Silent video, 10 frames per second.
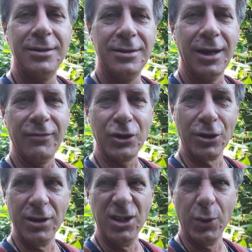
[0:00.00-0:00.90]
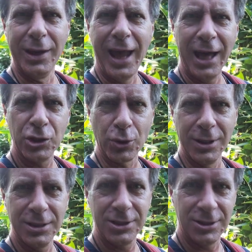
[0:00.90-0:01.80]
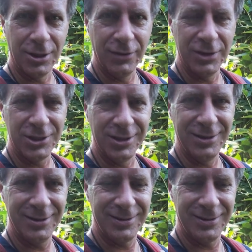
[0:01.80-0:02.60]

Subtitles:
I've turned into a naturalist all of a sudden.